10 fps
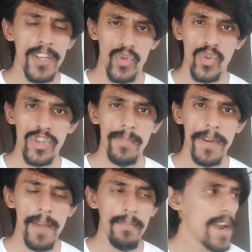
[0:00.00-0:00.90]
social
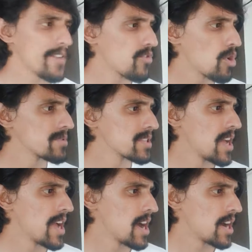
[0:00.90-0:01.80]
media platforms,
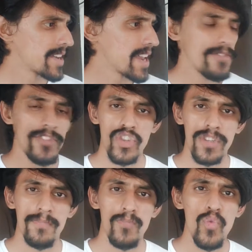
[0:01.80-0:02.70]

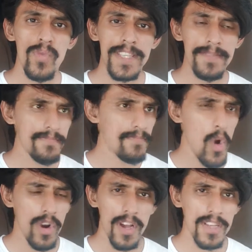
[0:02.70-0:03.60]
television, movies,
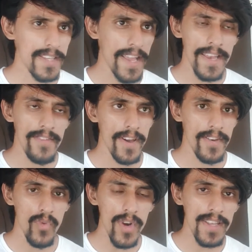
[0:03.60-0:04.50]
podcast,
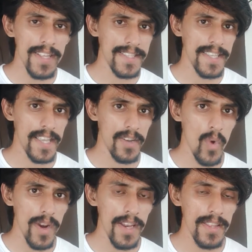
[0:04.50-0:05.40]
anywhere. What are they seeing,
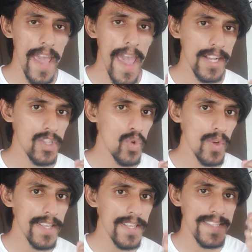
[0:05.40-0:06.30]
what are they
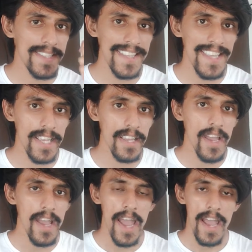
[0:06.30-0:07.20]
actually
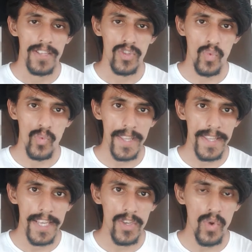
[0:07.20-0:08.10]
seeing? So we
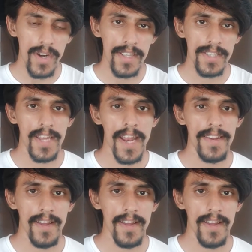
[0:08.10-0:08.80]
need to understand